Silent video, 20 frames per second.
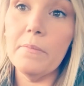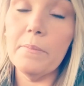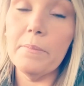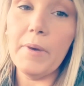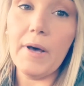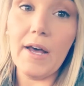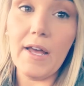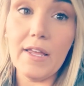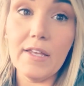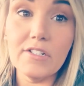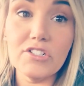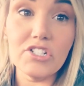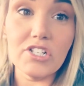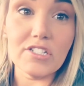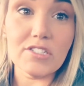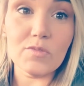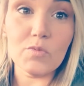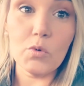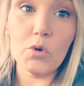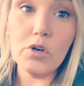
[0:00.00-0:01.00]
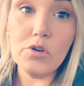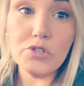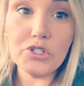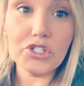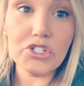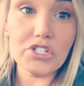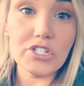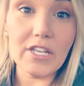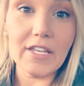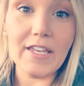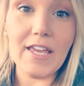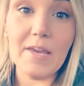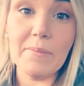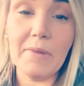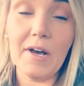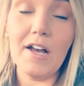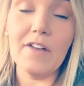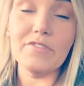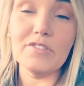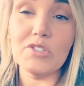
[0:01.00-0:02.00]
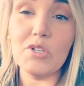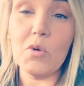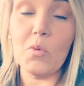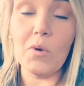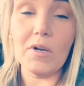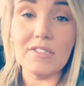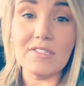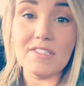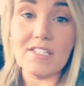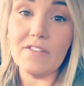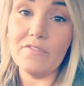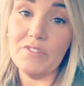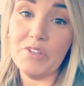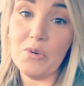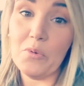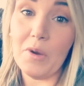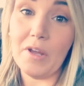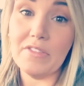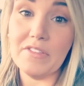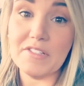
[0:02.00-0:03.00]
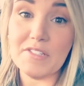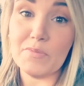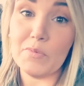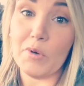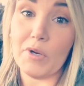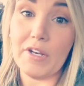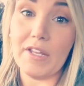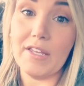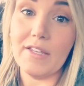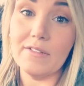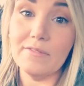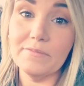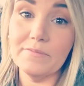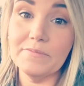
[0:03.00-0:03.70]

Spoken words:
but just whoosh, it came off. So 171 this morning.